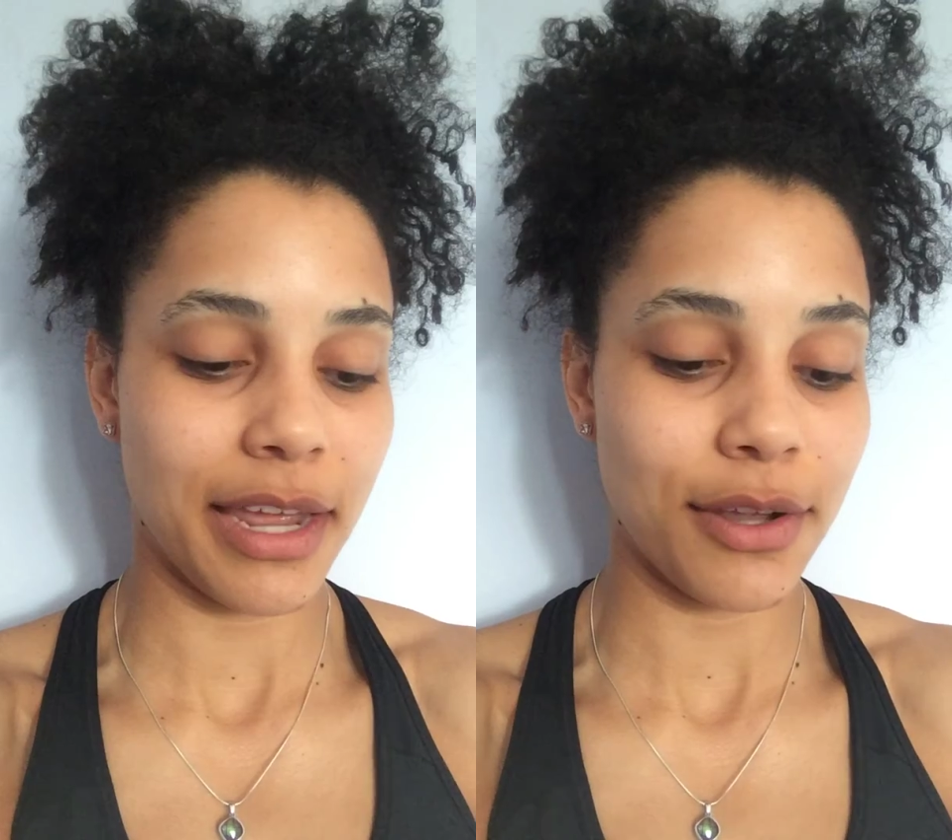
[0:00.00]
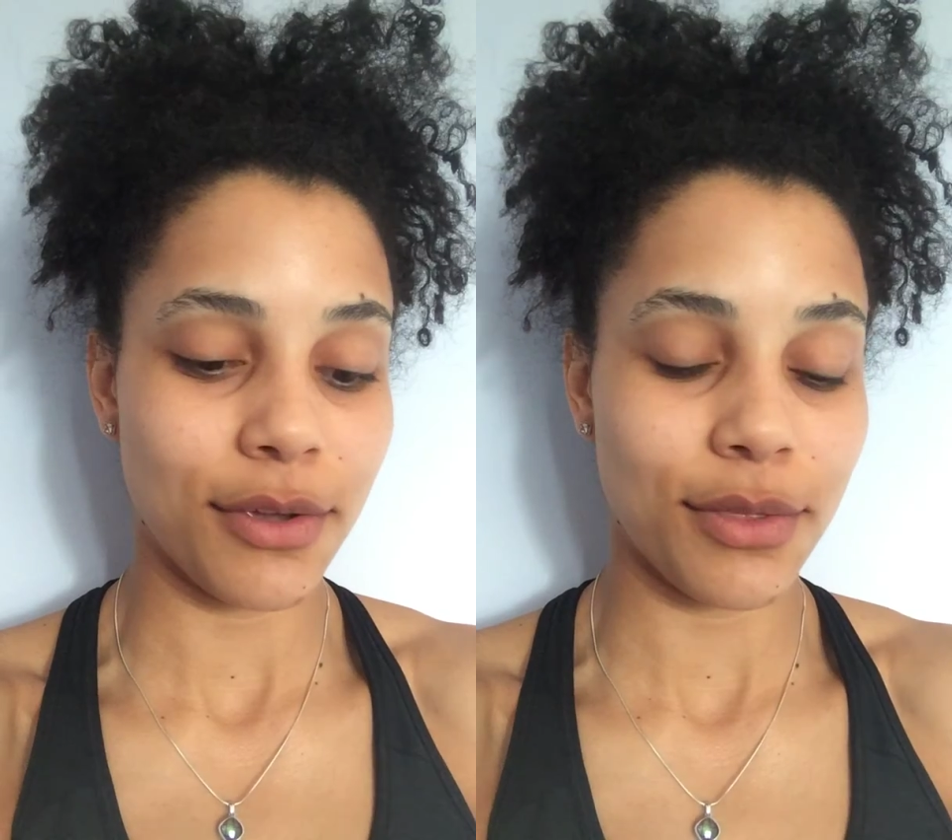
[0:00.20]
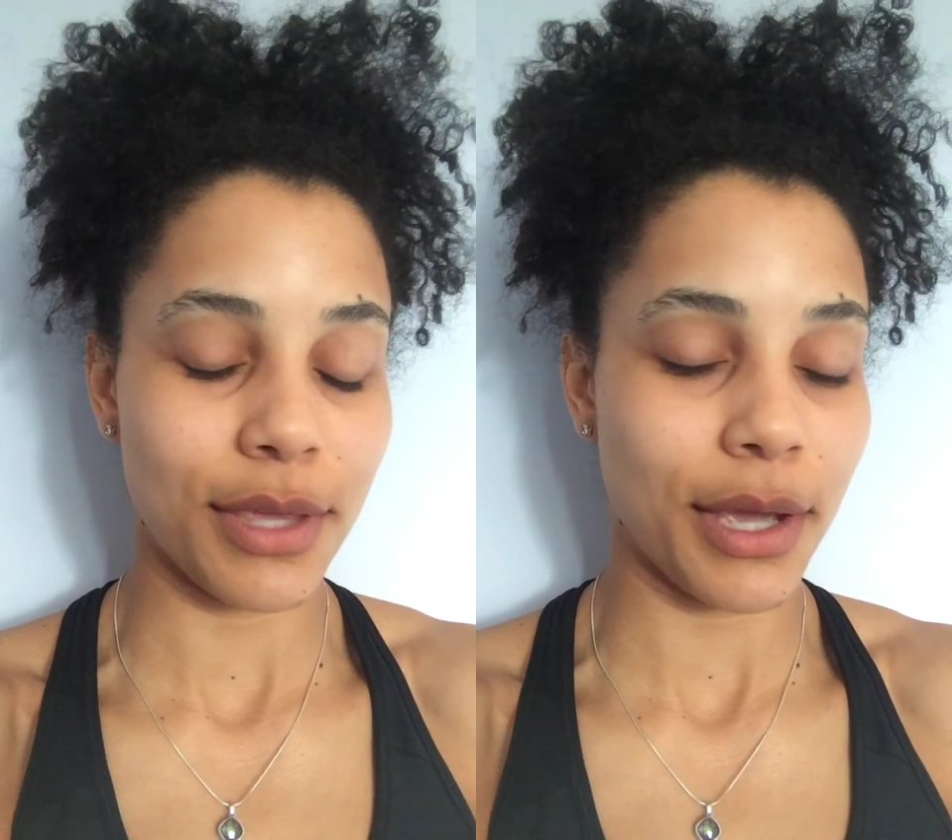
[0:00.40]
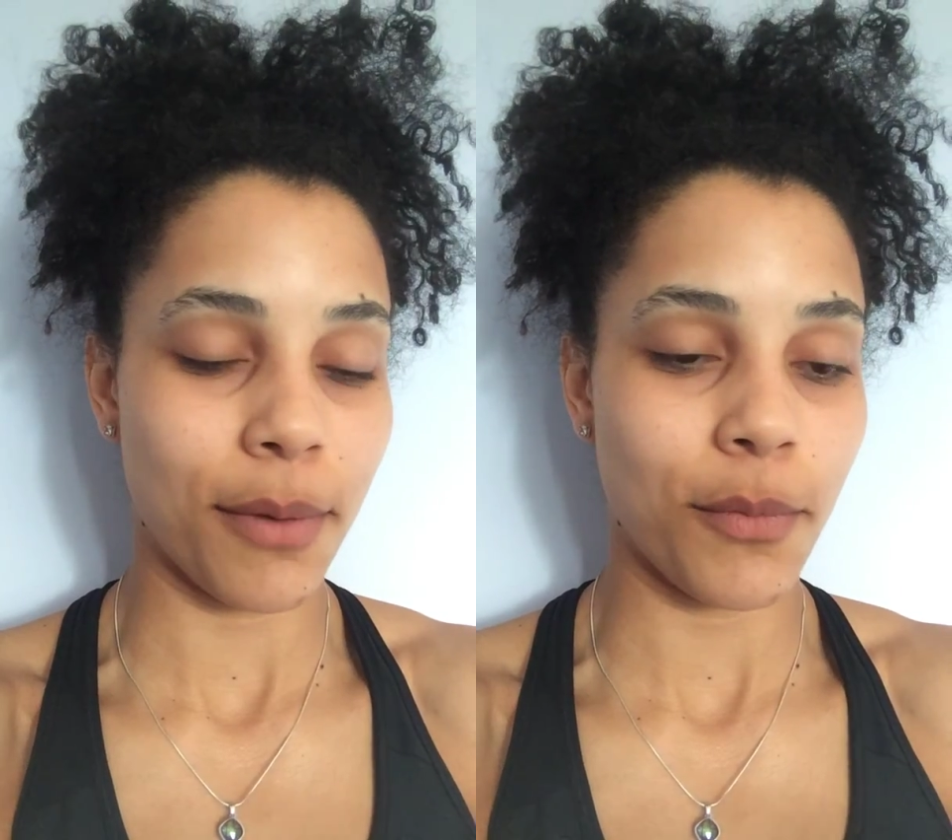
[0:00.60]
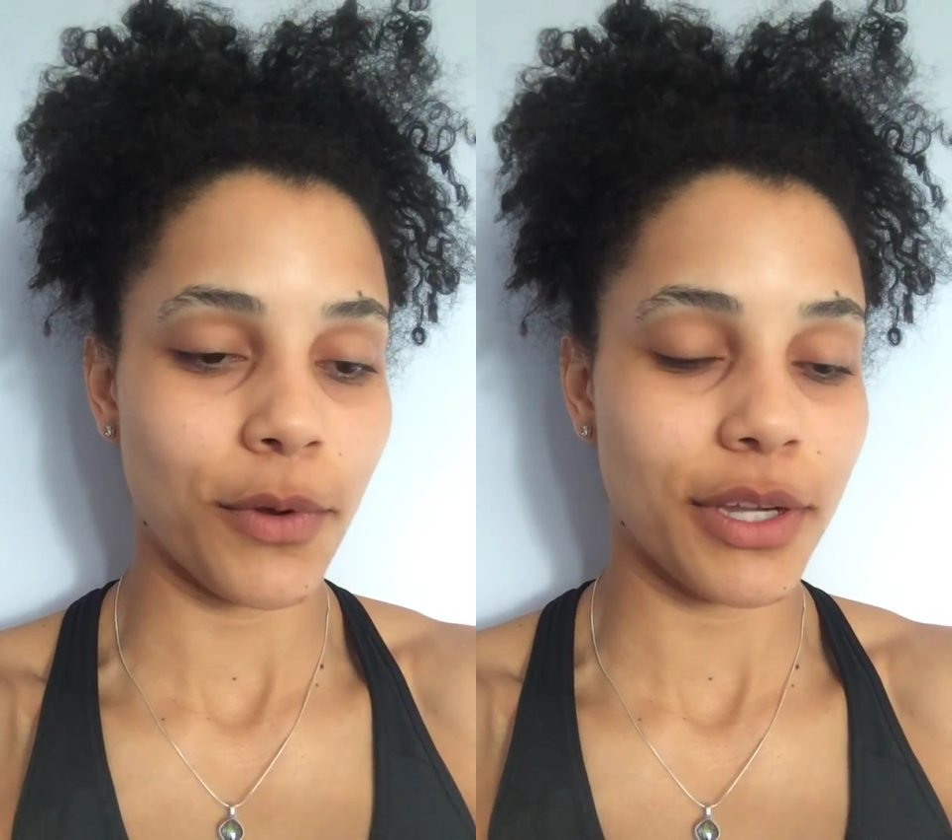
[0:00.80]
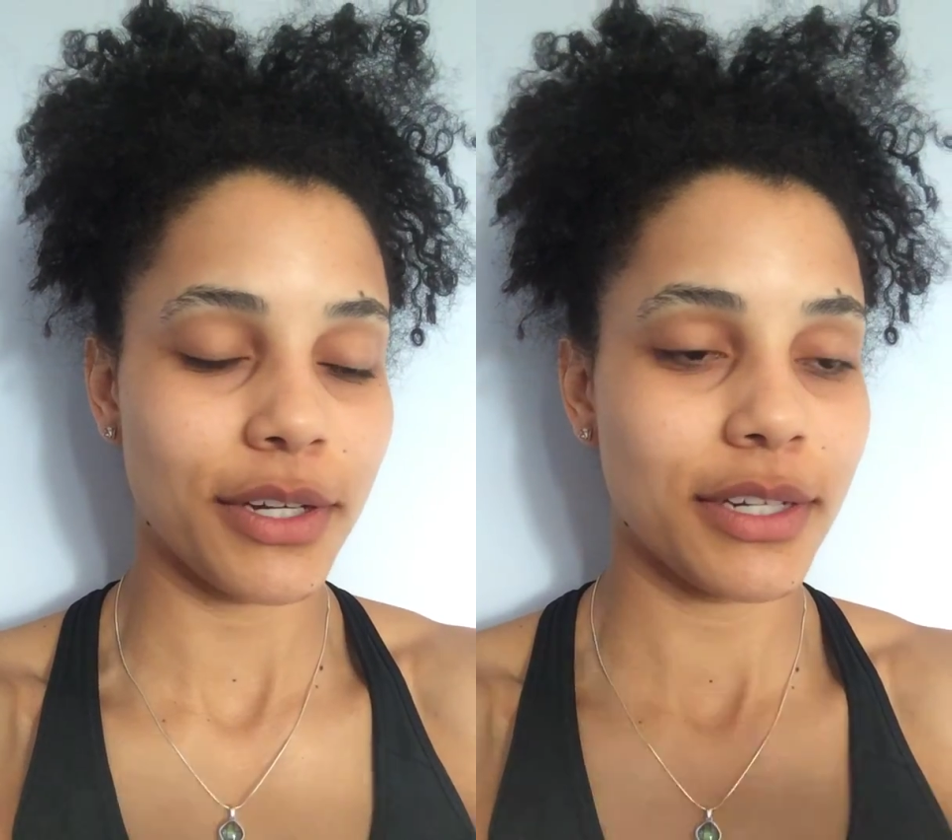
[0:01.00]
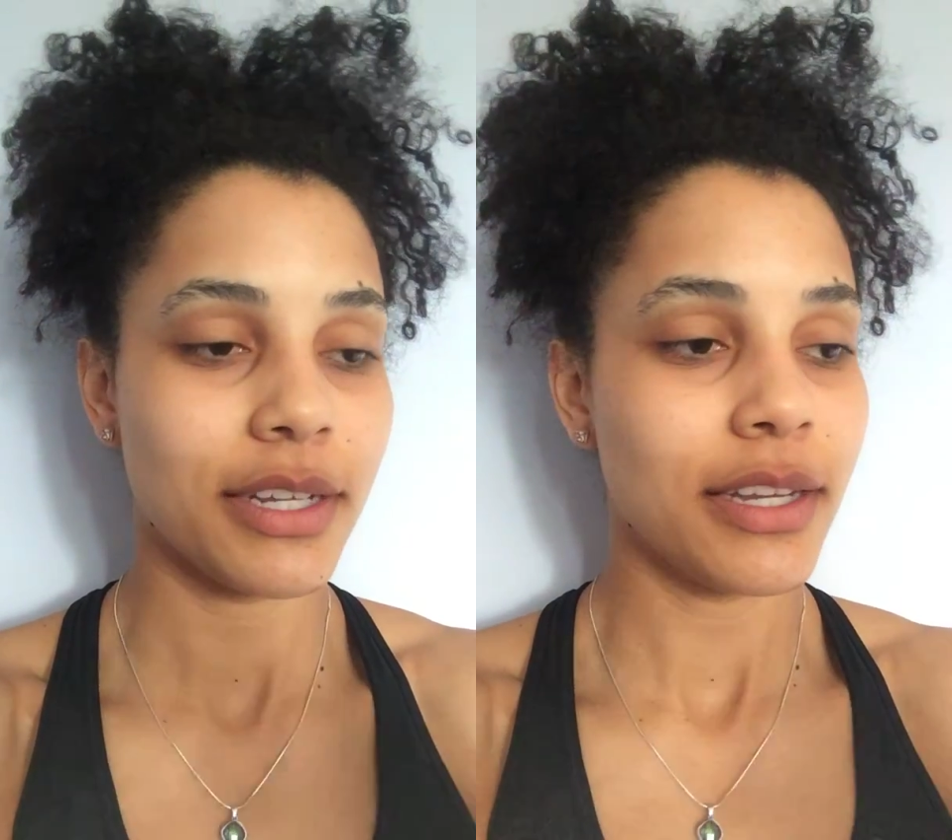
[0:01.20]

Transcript: I know you think I'm weird.